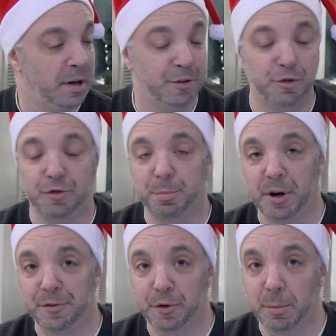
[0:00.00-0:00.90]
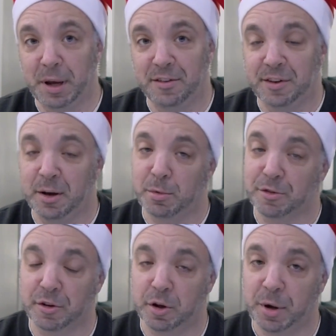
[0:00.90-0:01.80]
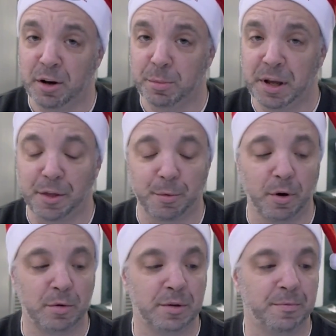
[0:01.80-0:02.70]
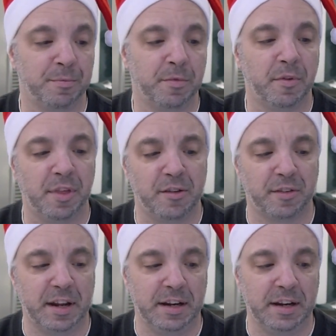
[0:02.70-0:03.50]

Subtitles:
Should you bunt for a base hit when there's a no-hitter being thrown? Things of that